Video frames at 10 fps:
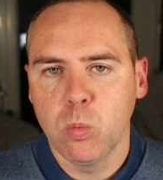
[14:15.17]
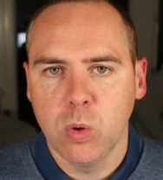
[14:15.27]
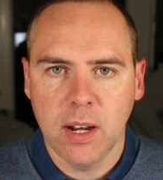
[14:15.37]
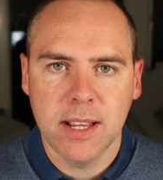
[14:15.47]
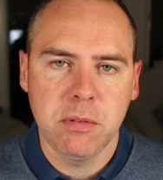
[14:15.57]

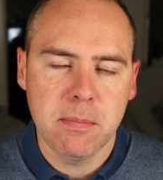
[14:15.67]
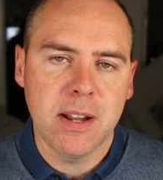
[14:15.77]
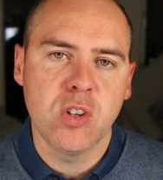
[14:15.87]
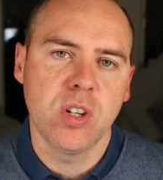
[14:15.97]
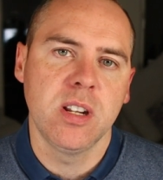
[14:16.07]
will, as we
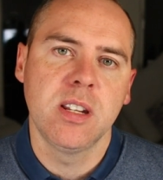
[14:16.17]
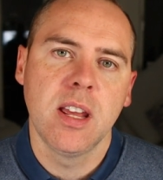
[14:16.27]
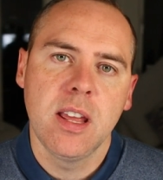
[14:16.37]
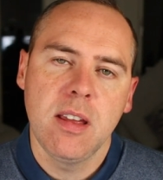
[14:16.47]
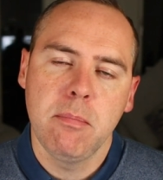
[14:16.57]
mentioned,
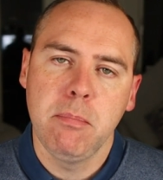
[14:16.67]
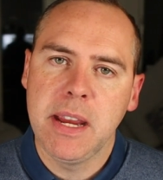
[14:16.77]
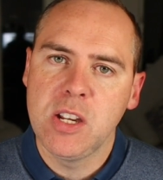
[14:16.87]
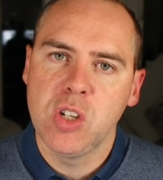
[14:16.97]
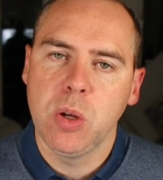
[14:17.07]

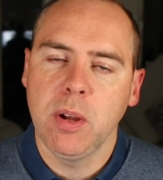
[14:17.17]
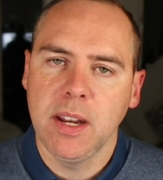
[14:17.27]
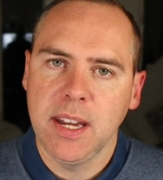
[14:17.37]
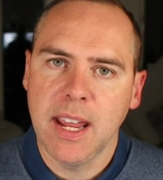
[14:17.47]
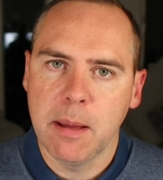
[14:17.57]
meet you
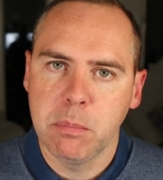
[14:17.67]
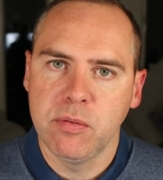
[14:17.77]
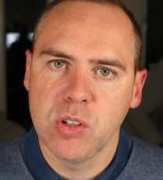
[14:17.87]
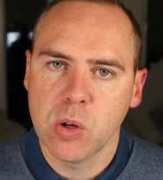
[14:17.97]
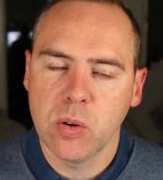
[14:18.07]
in the app
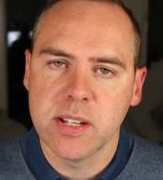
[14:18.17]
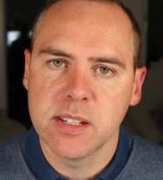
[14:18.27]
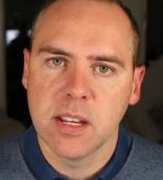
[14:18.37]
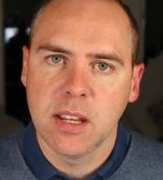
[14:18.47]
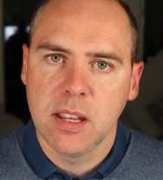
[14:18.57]
of
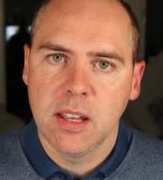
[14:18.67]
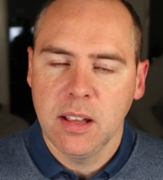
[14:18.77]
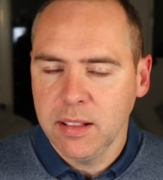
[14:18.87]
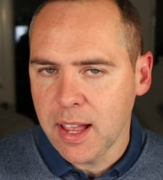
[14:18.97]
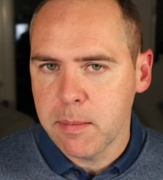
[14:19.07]
choice.
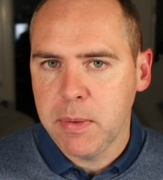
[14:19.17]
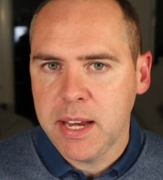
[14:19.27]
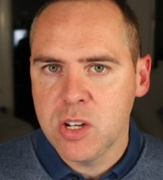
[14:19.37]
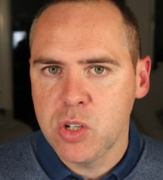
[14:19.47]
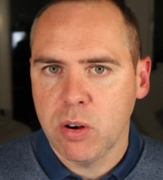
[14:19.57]
That
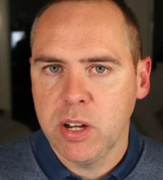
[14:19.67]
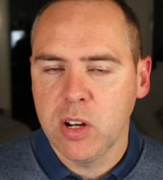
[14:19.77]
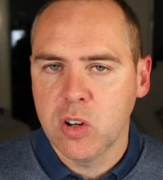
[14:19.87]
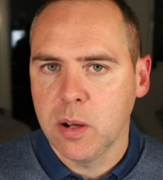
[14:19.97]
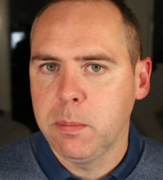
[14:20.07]
means you're only
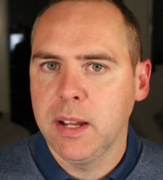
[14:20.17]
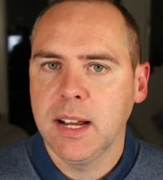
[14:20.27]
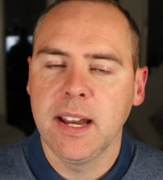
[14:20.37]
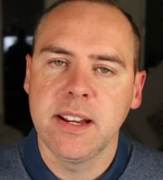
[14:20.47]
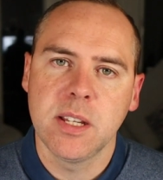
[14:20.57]
a couple
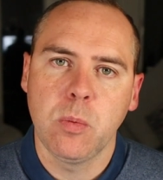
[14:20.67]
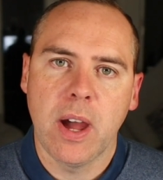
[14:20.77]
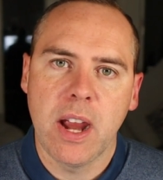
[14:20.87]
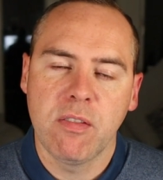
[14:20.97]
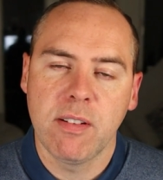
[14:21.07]
of clicks
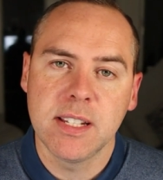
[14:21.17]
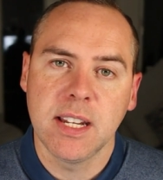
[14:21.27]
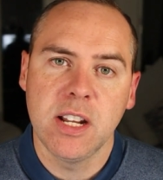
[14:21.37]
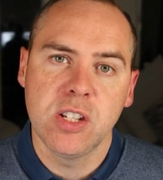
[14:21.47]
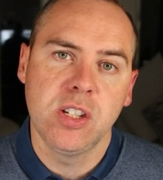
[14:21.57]
away from
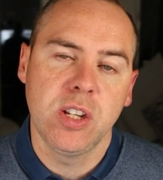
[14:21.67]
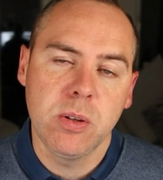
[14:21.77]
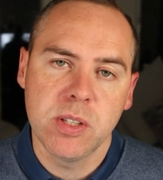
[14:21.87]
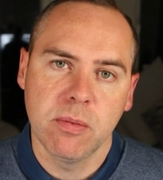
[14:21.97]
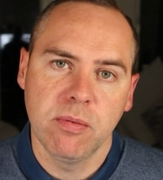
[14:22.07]
asking it to
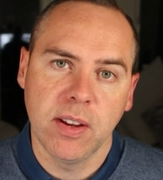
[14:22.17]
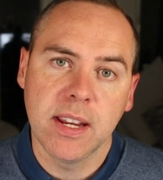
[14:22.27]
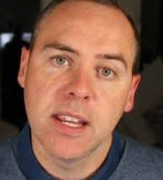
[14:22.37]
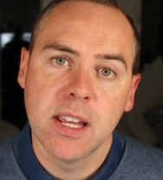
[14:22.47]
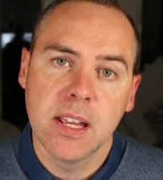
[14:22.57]
do
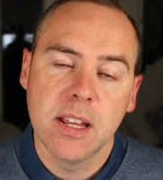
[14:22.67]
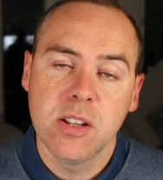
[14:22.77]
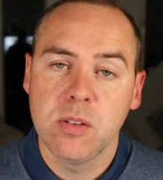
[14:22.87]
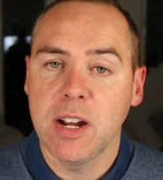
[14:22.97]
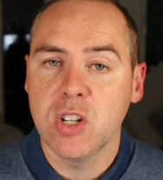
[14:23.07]
something,
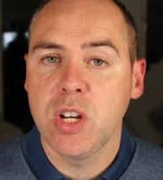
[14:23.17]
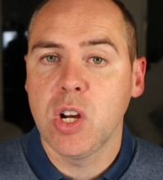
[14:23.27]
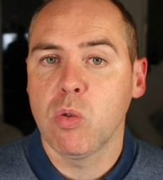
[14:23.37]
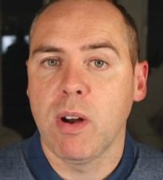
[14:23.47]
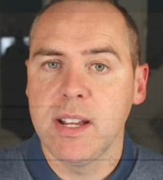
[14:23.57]
to actually
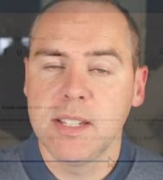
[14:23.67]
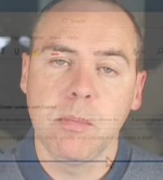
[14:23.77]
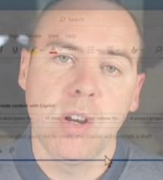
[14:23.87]
create some